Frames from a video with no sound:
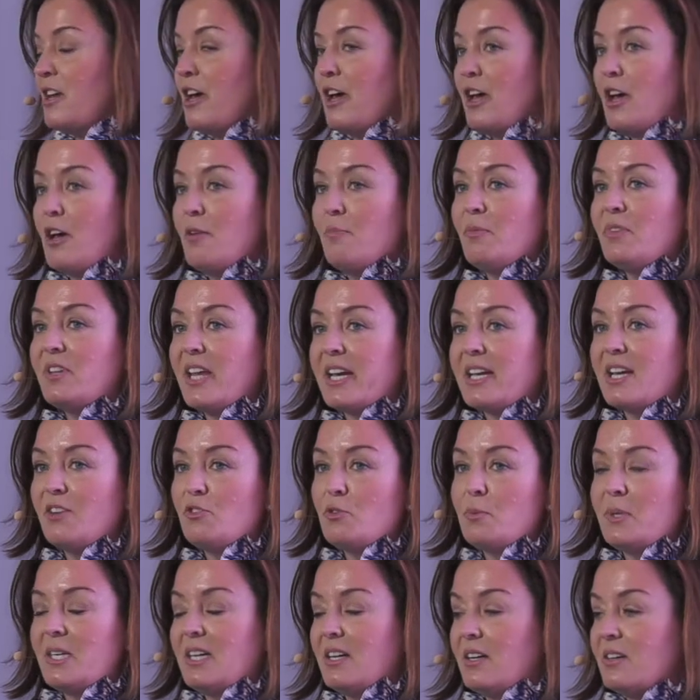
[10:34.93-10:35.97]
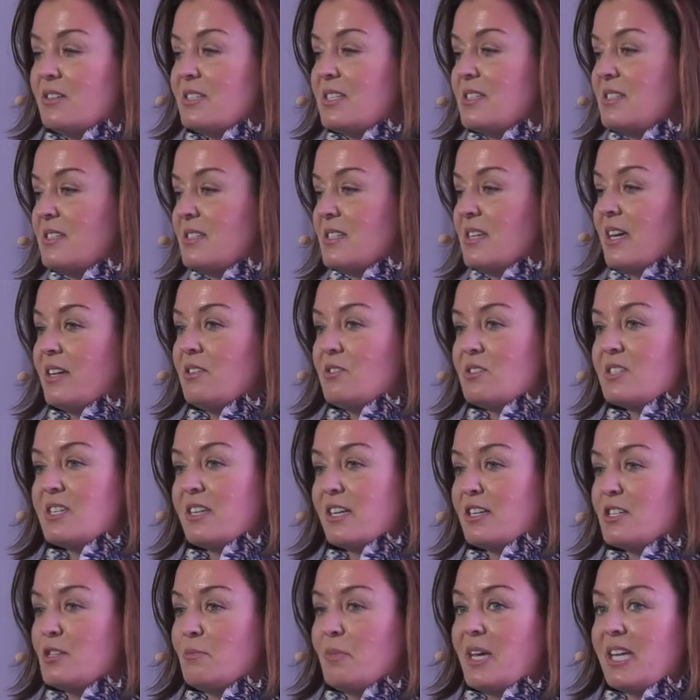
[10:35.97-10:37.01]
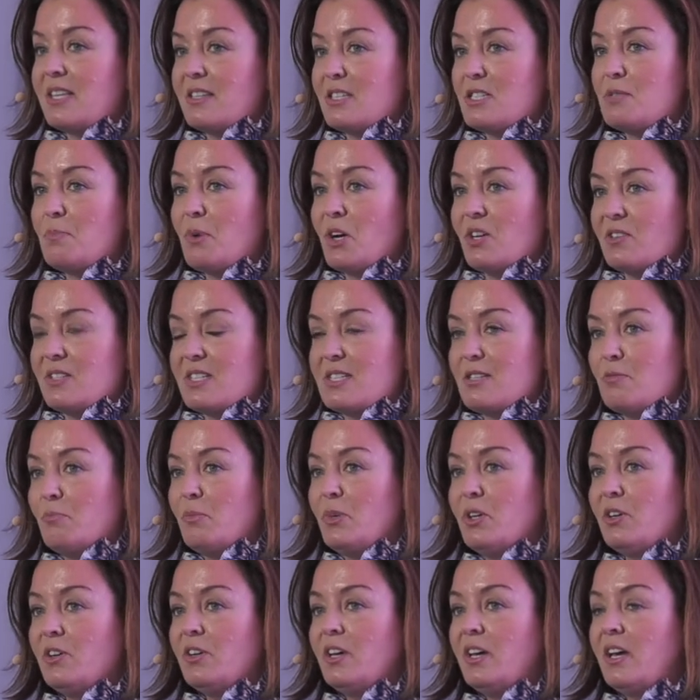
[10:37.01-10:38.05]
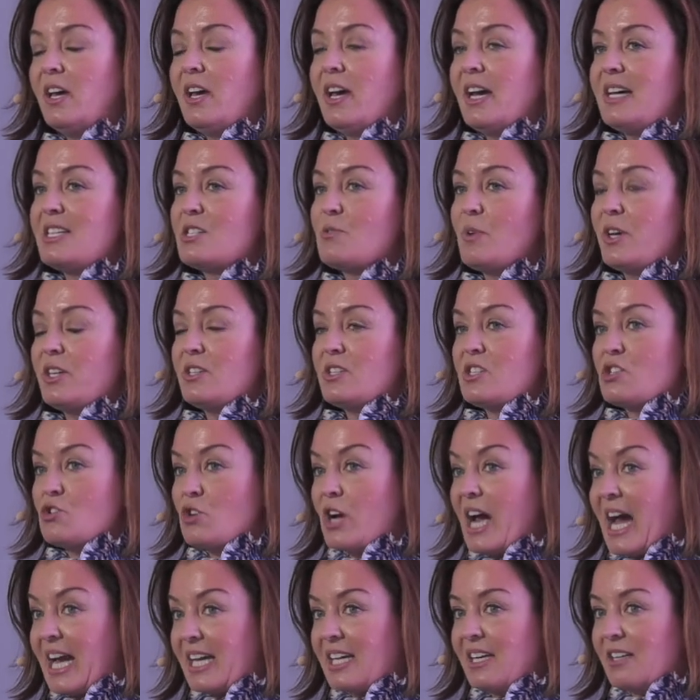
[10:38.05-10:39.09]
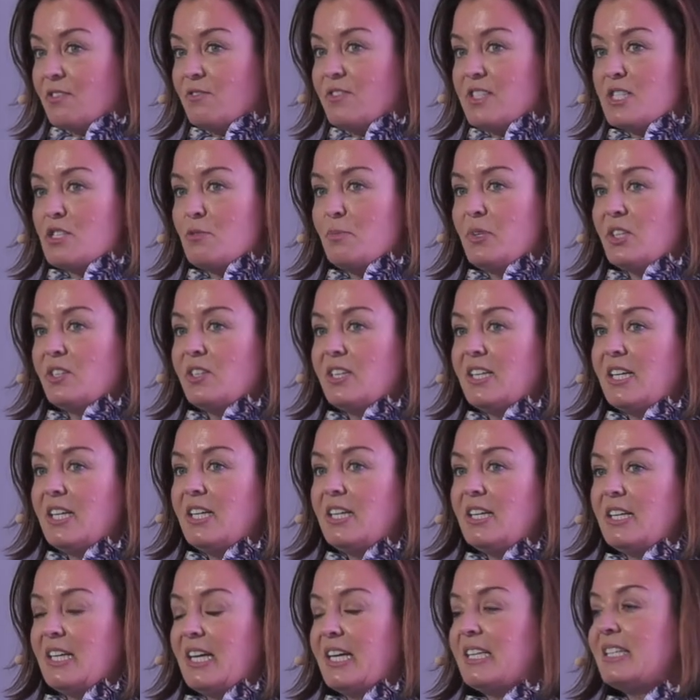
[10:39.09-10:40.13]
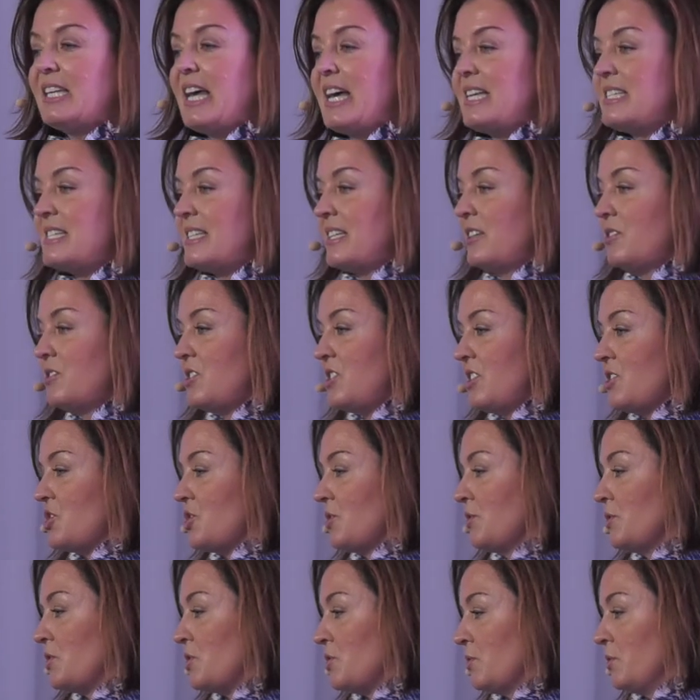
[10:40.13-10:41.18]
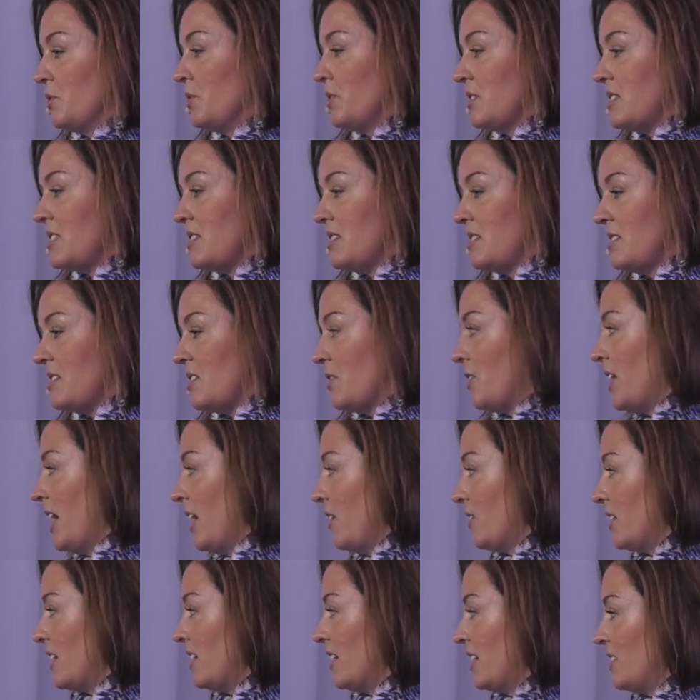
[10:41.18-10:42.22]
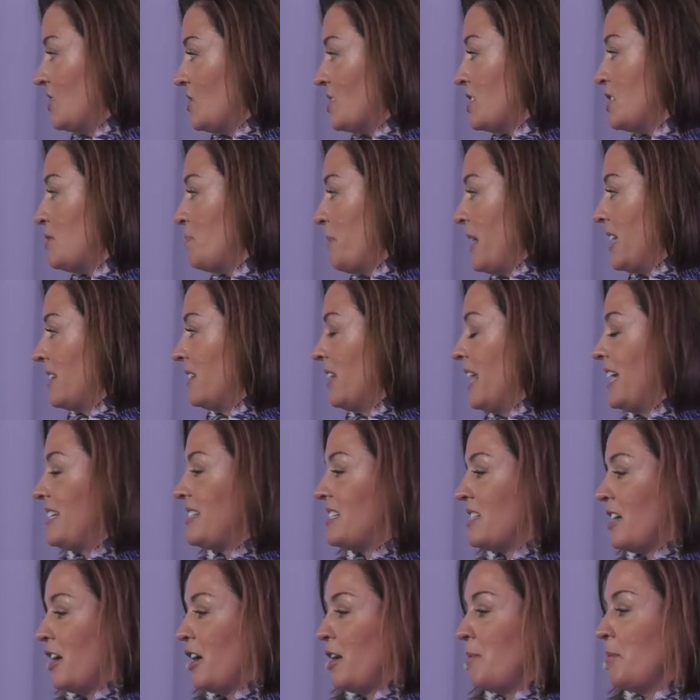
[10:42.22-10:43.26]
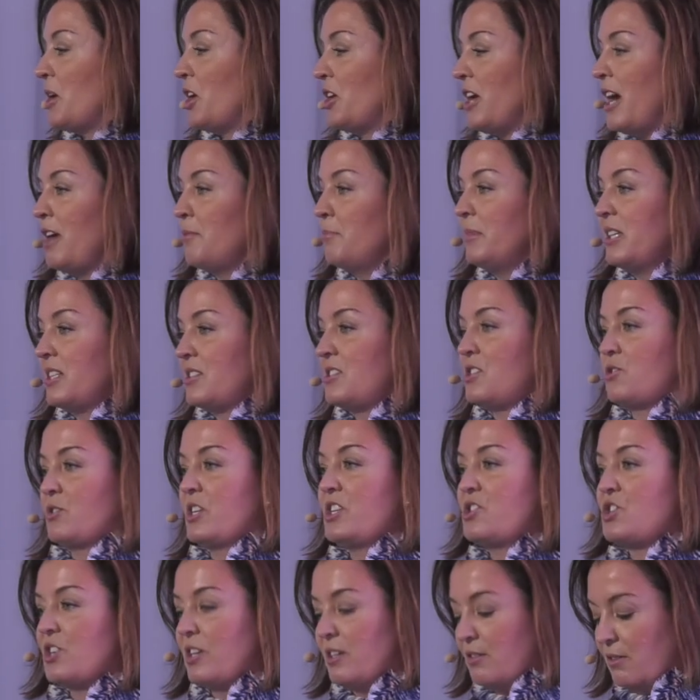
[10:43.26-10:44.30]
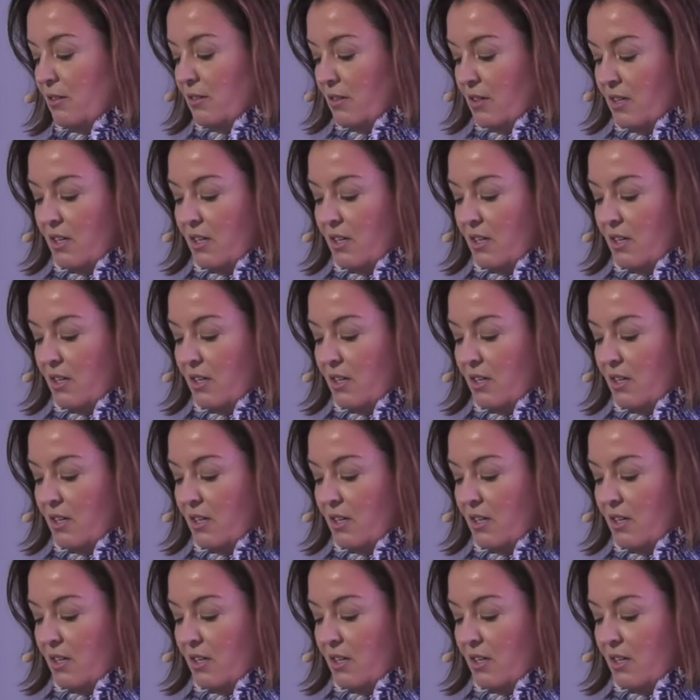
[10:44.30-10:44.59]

Um, like everybody else, designers like to make this part simple, as well as tracking visibility. And lastly are digital tools. So how can I just spend less time on administration?